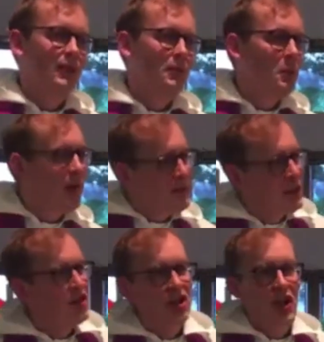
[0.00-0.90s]
But we in
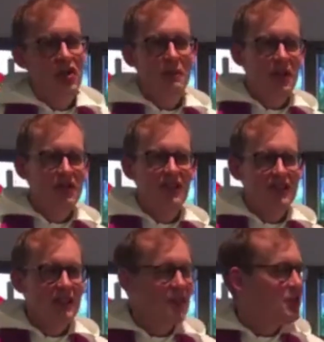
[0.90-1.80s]
the church, because I
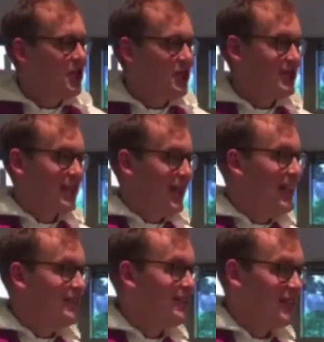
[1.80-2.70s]
said the church
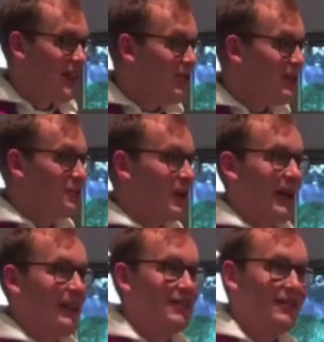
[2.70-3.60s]
is a serious
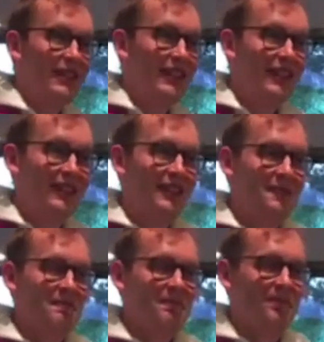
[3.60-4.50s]
place,
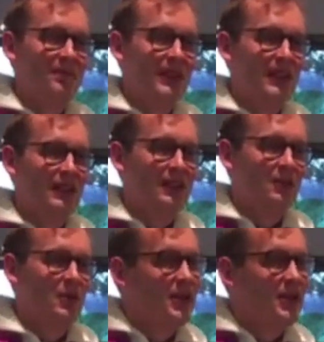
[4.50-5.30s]
we